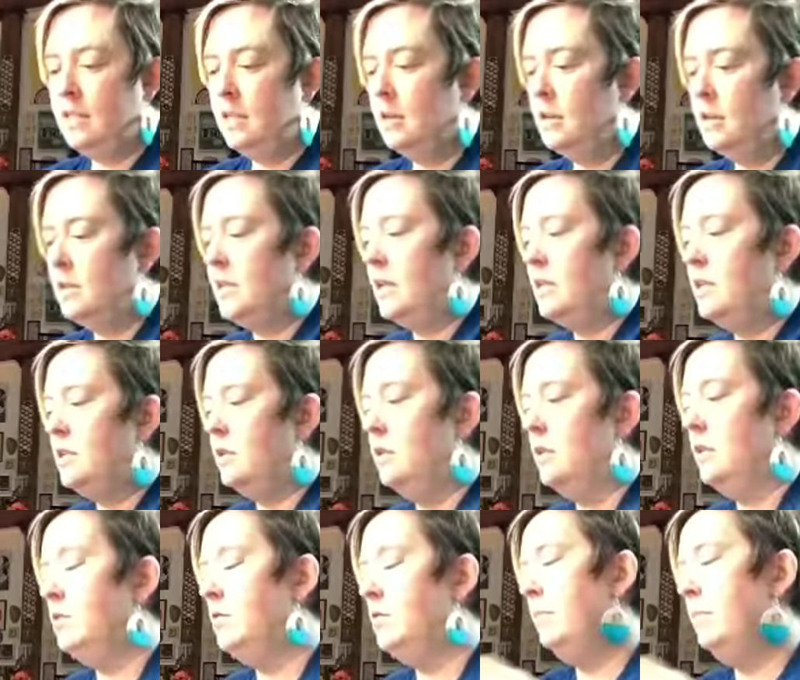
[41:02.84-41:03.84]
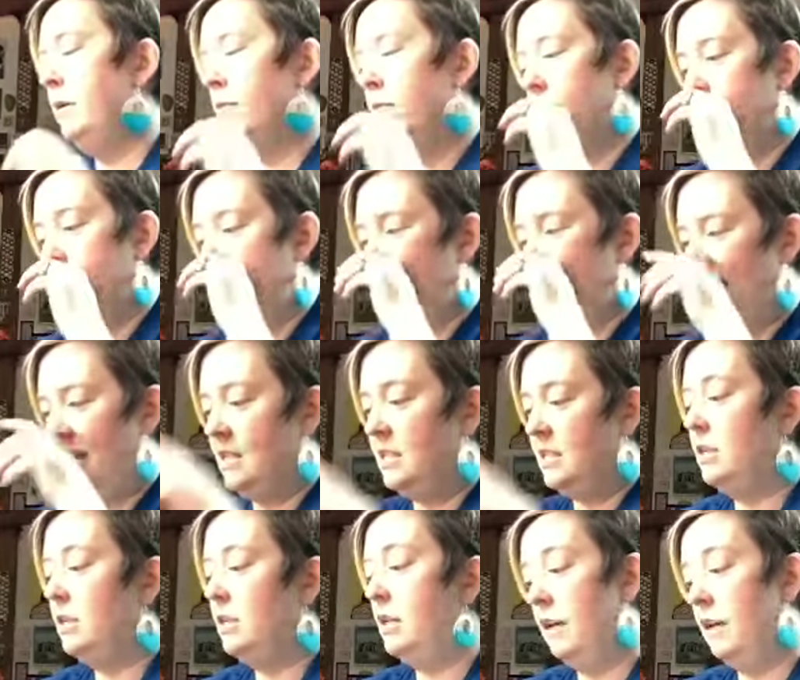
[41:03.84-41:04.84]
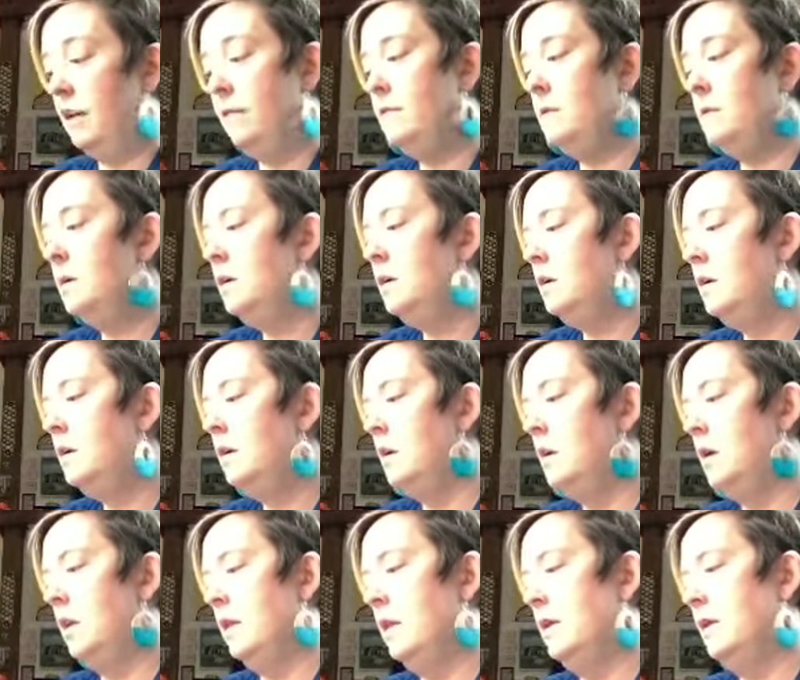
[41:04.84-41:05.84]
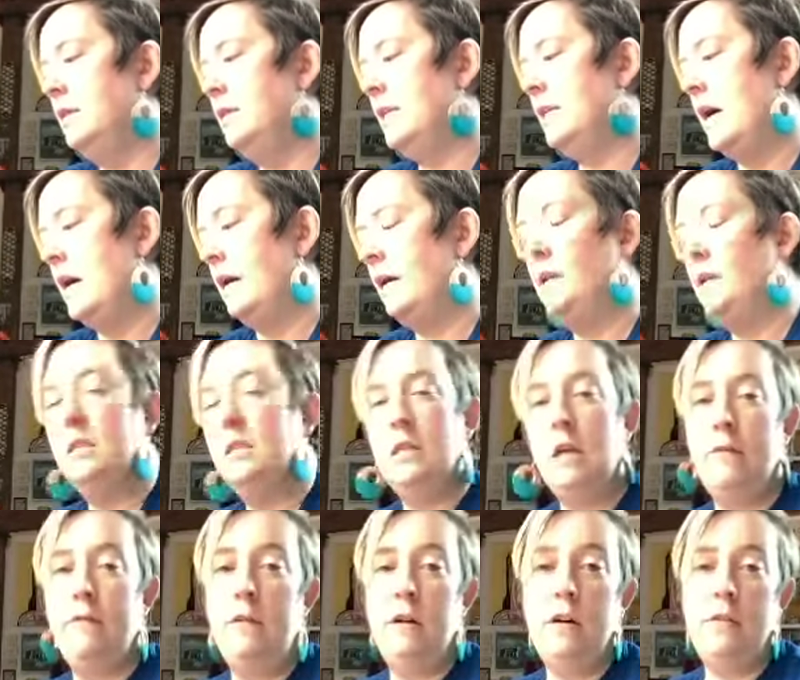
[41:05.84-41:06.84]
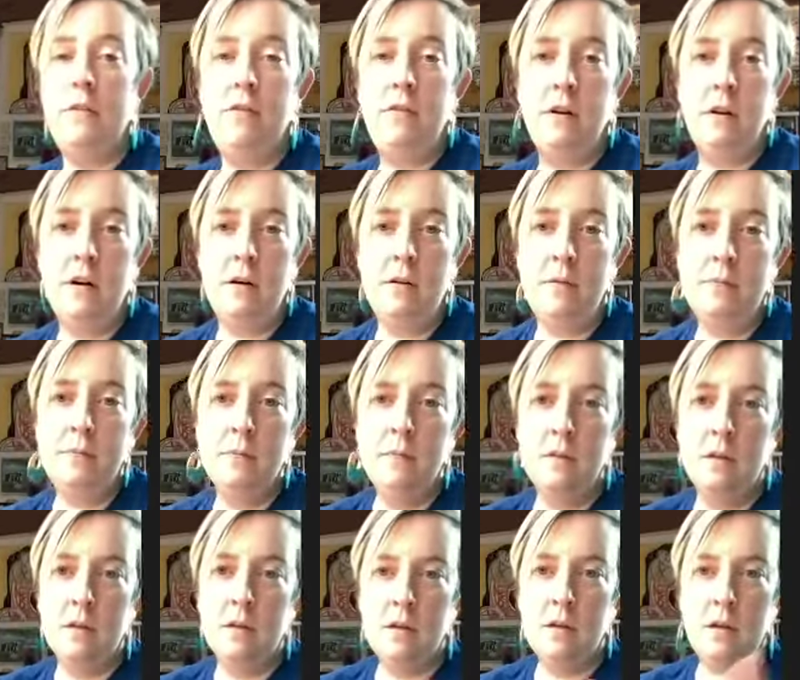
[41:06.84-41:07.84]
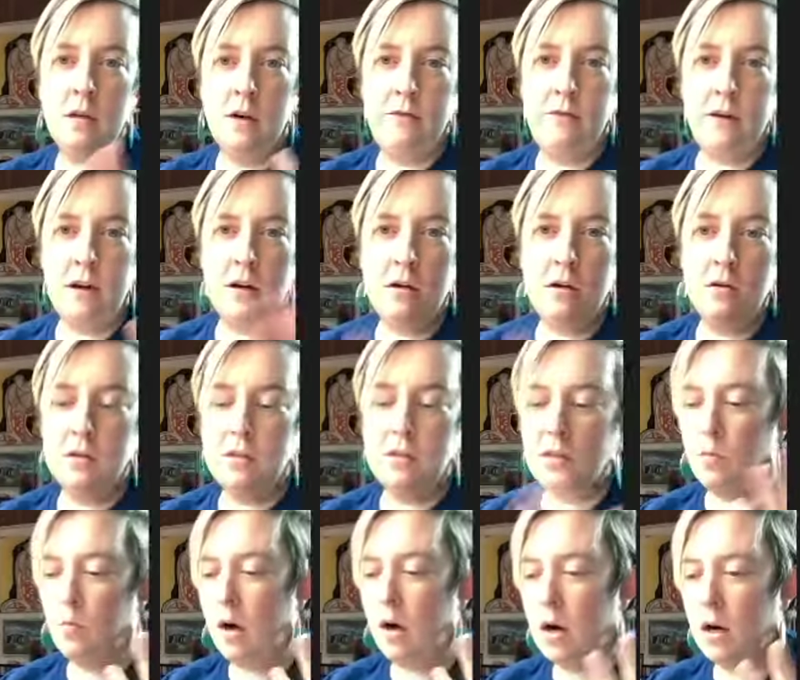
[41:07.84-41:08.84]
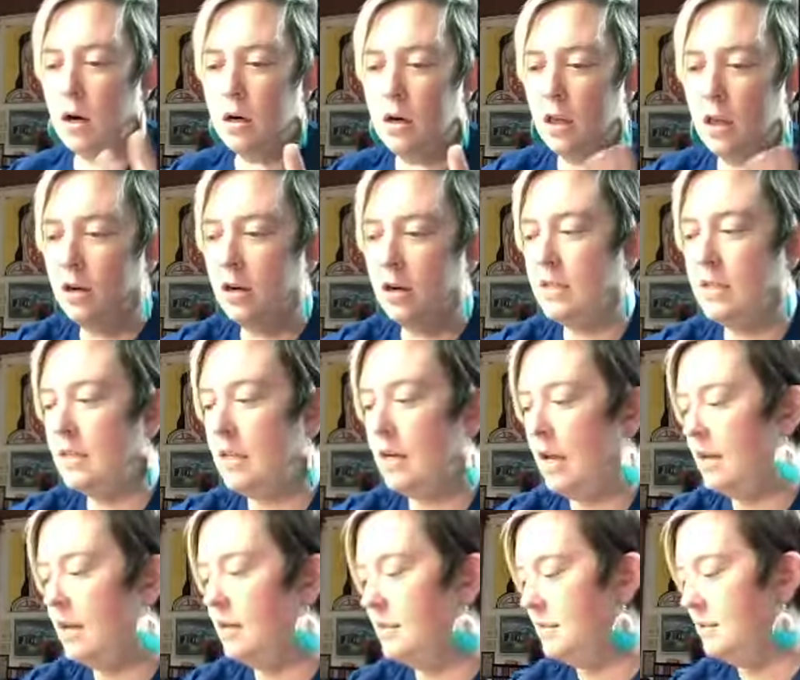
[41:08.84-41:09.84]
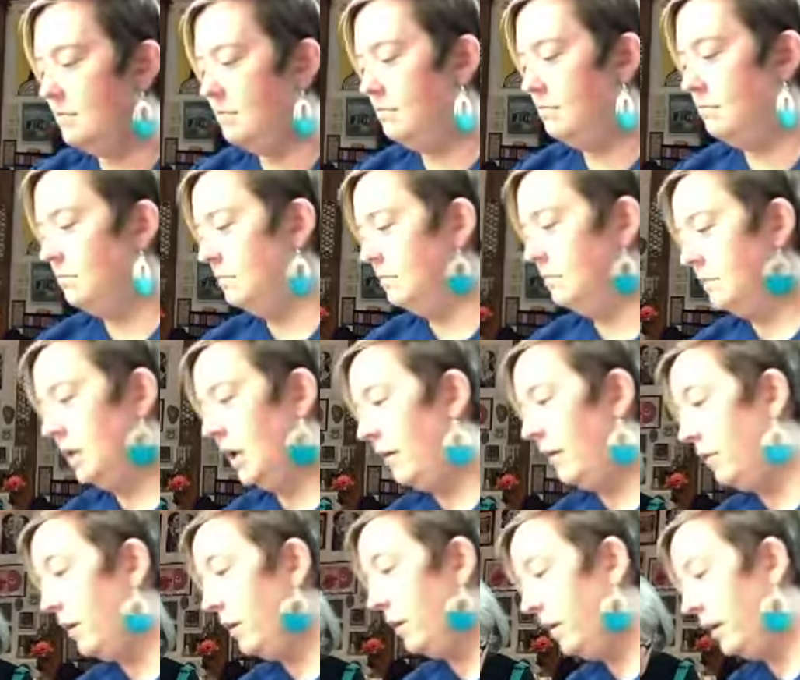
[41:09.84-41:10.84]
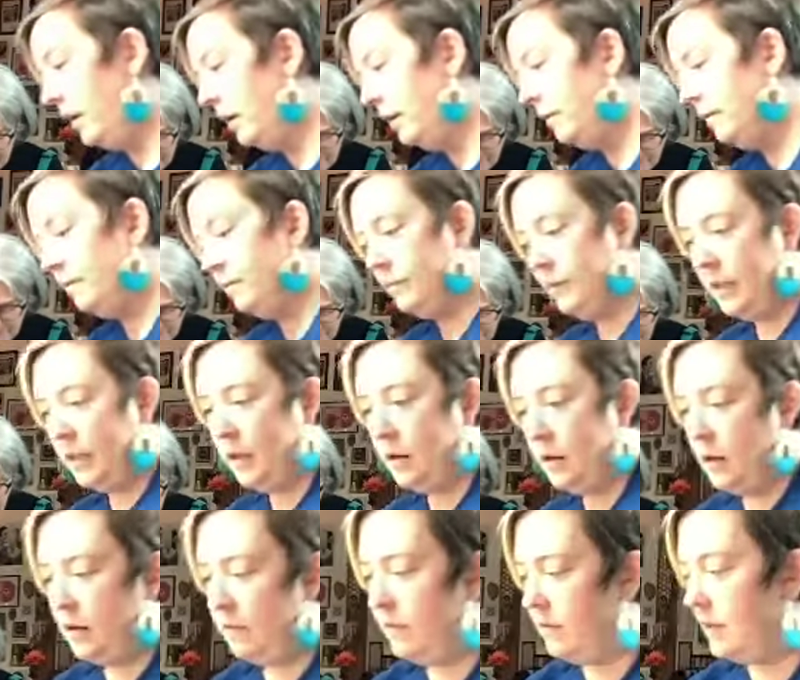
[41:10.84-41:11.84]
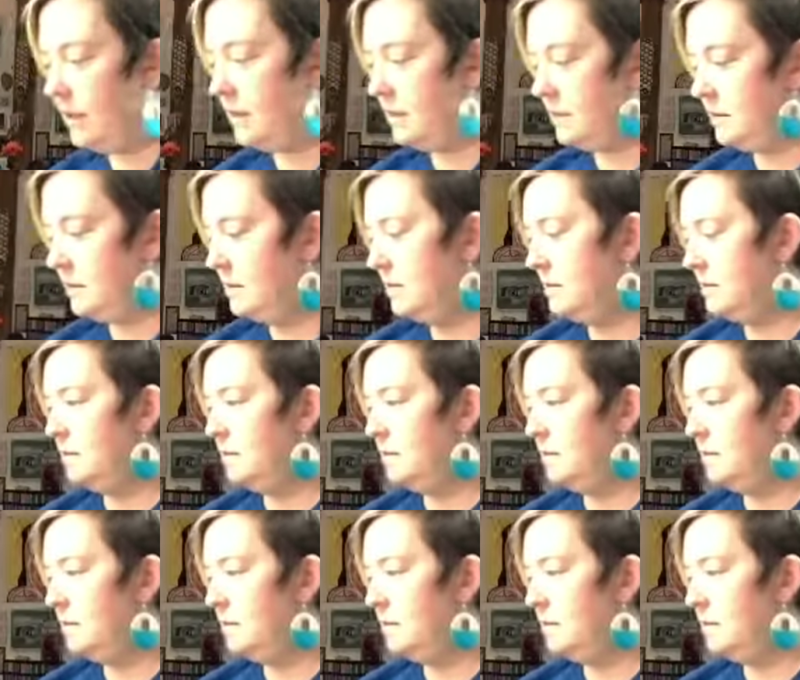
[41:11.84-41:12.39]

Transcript: little set too. This would be a really nice gift or a little stocking stuffer for your friend who's the watercolorist that has everything. They don't have this.